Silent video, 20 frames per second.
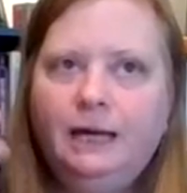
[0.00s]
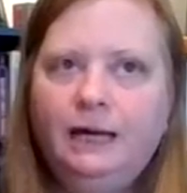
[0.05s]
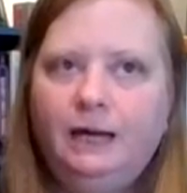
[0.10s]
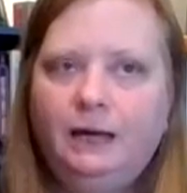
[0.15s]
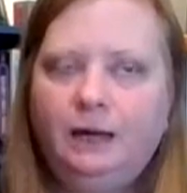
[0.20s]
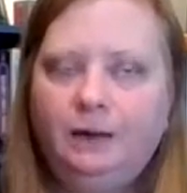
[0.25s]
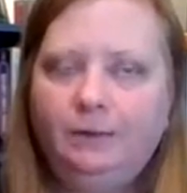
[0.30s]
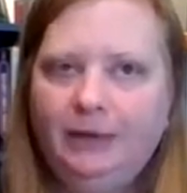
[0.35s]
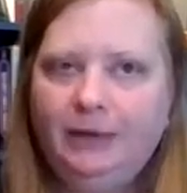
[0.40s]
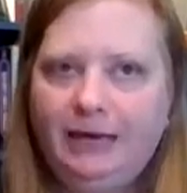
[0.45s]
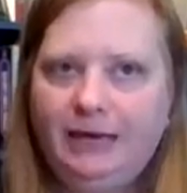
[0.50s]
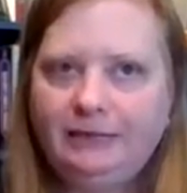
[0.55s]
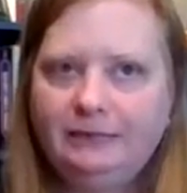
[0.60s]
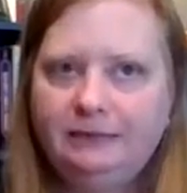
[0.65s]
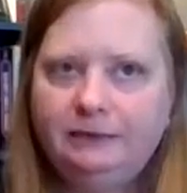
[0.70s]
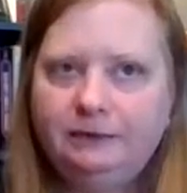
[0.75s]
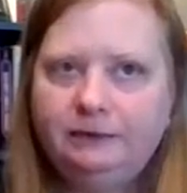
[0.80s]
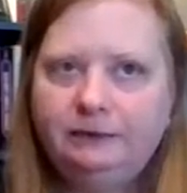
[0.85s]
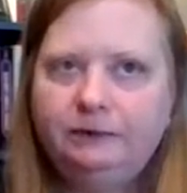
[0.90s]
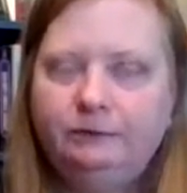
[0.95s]

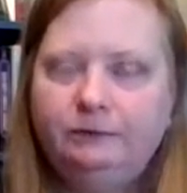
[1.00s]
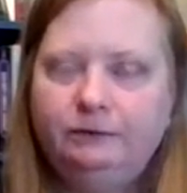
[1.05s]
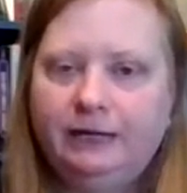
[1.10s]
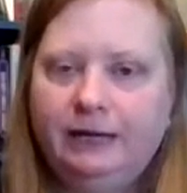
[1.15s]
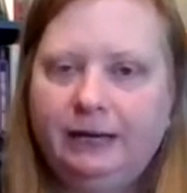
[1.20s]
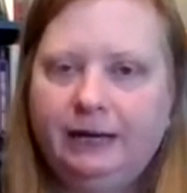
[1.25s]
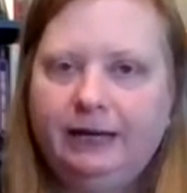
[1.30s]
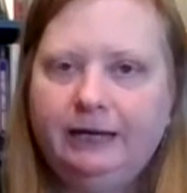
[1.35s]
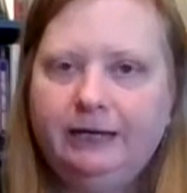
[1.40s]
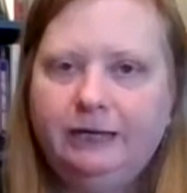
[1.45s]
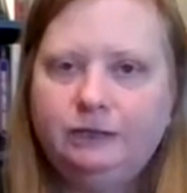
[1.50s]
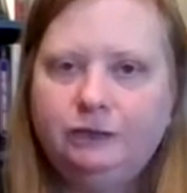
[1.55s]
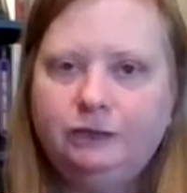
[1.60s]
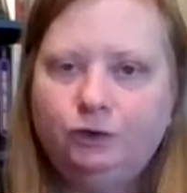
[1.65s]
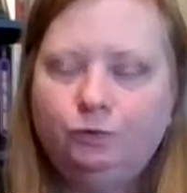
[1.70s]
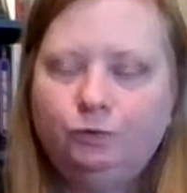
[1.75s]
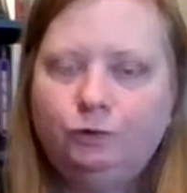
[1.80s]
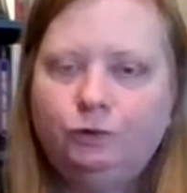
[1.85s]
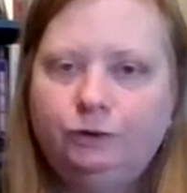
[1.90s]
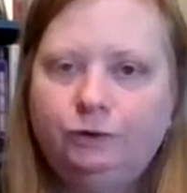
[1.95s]
Absolute, the highest
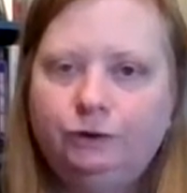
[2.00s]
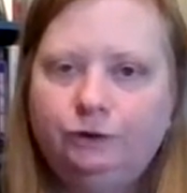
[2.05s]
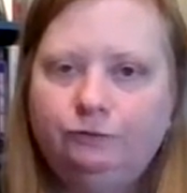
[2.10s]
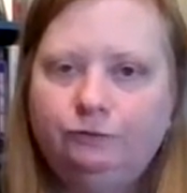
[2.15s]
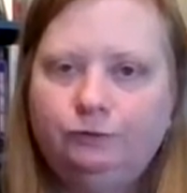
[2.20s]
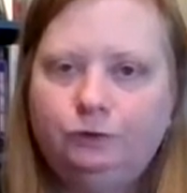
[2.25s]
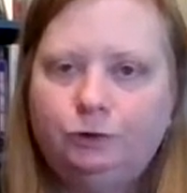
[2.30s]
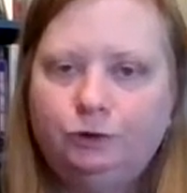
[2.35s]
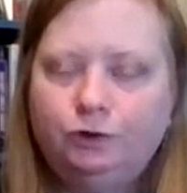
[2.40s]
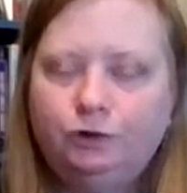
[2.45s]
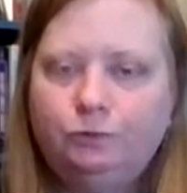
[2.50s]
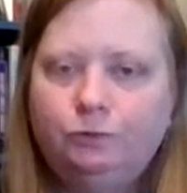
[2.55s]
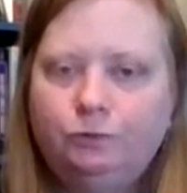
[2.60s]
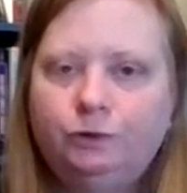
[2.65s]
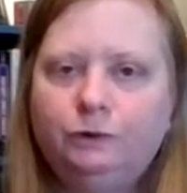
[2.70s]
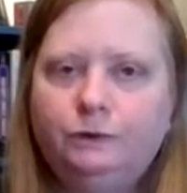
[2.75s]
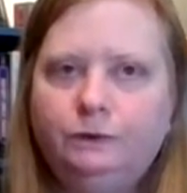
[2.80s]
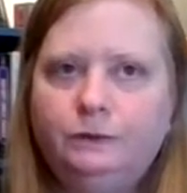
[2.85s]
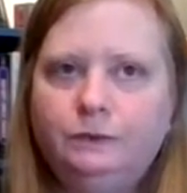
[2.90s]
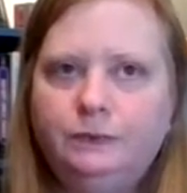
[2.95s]
world, the first
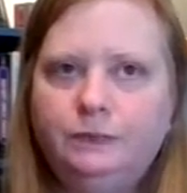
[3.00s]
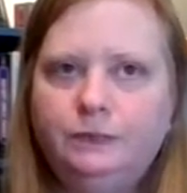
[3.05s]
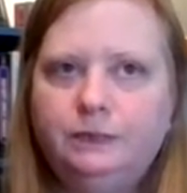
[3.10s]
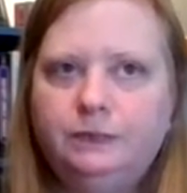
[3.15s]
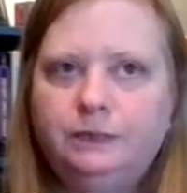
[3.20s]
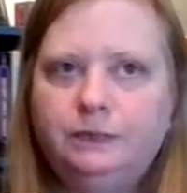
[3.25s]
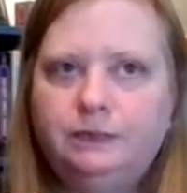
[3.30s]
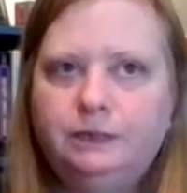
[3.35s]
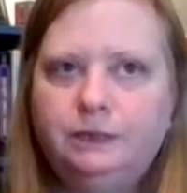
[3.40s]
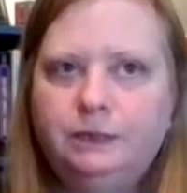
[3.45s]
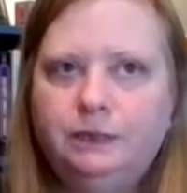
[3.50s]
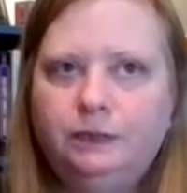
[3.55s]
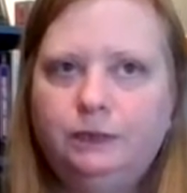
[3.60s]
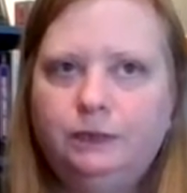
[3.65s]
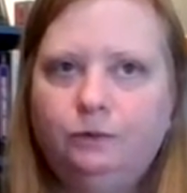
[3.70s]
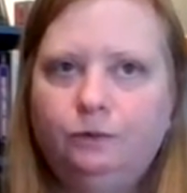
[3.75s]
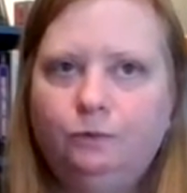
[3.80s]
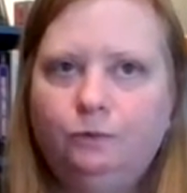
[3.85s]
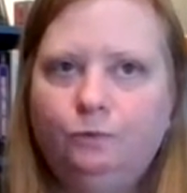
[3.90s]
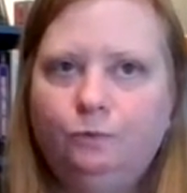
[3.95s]
world, is
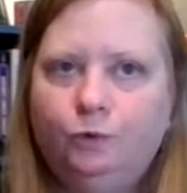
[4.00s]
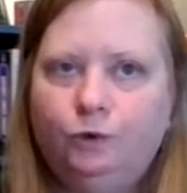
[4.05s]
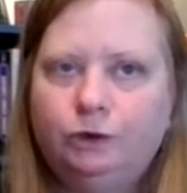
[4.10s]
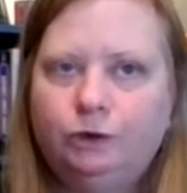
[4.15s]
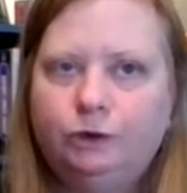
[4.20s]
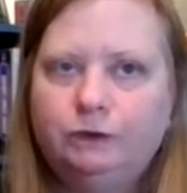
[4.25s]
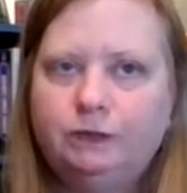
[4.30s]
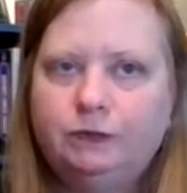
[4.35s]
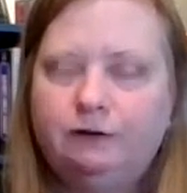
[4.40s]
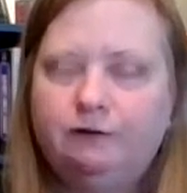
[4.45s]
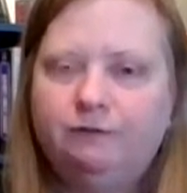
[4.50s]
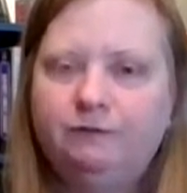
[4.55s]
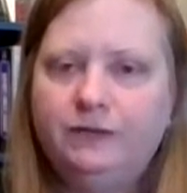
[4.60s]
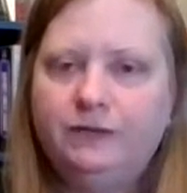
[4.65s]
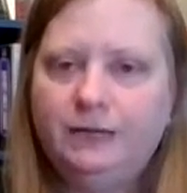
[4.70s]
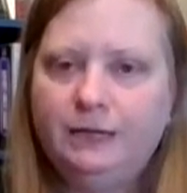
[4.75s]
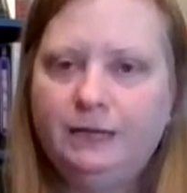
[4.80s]
the world of